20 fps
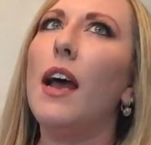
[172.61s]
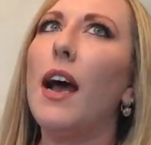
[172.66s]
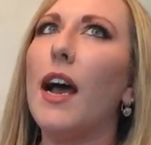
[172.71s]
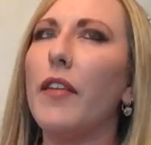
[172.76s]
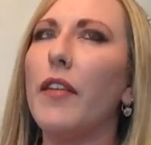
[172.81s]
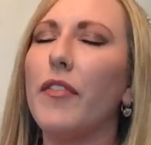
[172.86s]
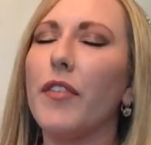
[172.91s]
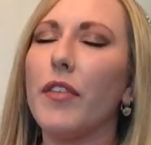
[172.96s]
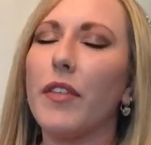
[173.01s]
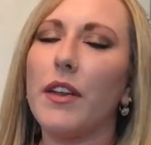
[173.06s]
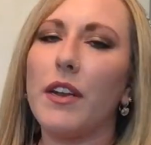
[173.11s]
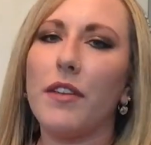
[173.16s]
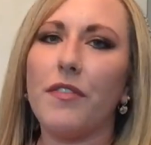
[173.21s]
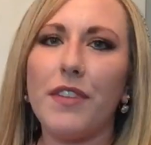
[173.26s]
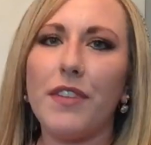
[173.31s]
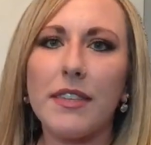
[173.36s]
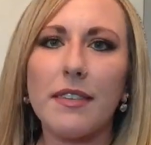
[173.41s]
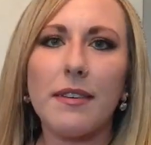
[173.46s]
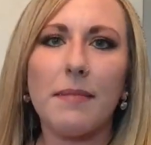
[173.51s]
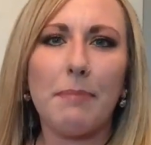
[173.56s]
I feel that if
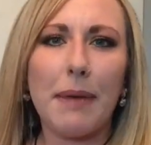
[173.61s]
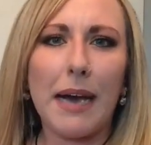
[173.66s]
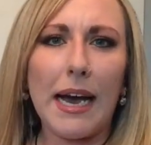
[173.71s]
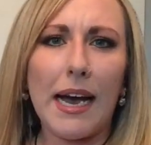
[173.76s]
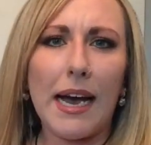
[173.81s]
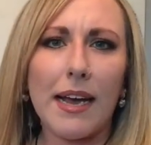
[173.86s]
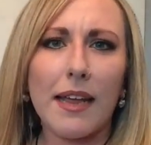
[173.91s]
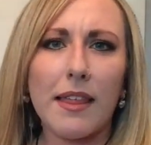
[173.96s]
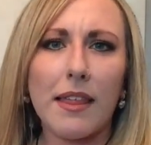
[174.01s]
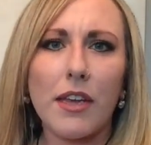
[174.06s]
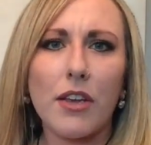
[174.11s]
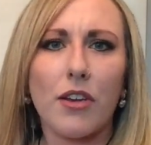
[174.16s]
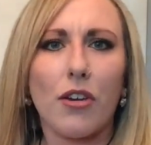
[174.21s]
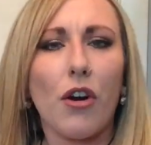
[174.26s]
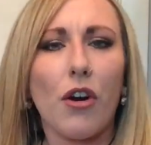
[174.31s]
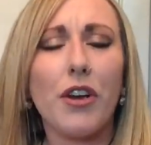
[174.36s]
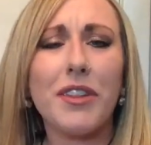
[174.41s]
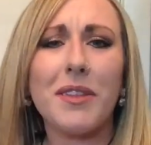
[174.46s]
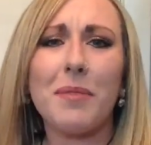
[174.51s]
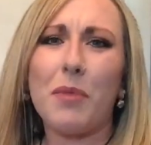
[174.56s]
it's a bag that
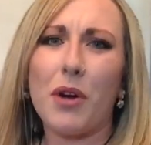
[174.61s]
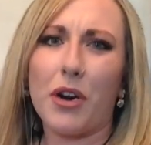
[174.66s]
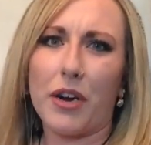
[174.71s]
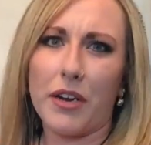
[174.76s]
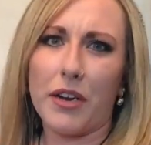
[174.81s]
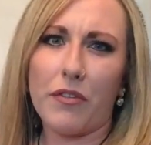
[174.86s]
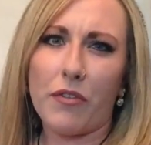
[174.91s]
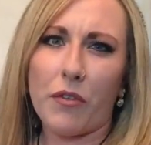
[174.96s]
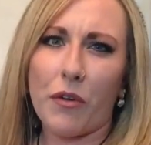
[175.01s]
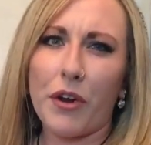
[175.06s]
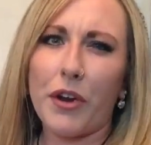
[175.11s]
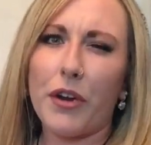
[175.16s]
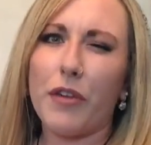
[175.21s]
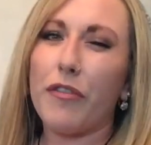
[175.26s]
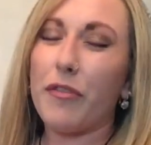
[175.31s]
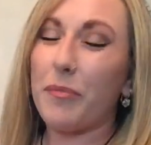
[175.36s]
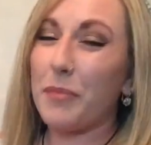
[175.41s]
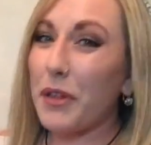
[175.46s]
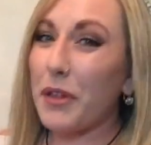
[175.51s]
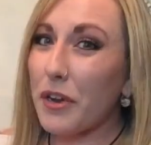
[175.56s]
you're on the market for, you're
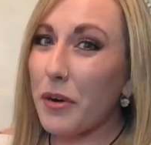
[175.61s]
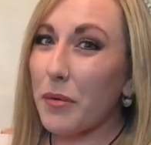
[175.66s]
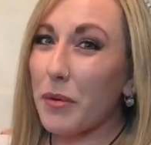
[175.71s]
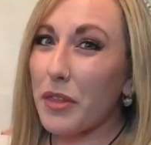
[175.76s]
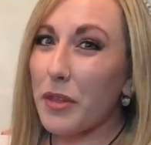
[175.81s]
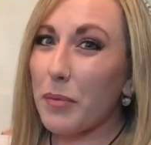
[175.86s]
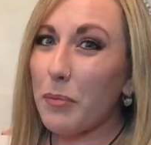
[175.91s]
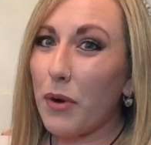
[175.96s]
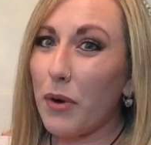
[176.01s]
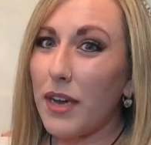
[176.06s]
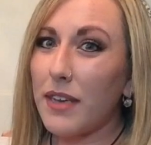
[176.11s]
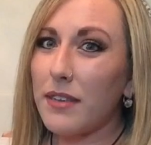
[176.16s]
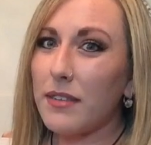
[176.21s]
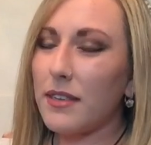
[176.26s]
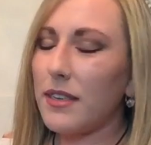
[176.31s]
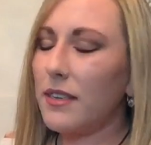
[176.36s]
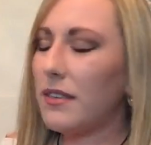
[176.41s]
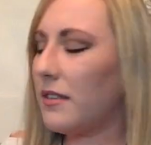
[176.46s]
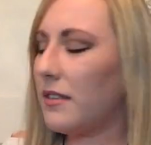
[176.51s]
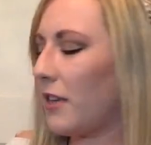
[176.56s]
familiar with the pricing.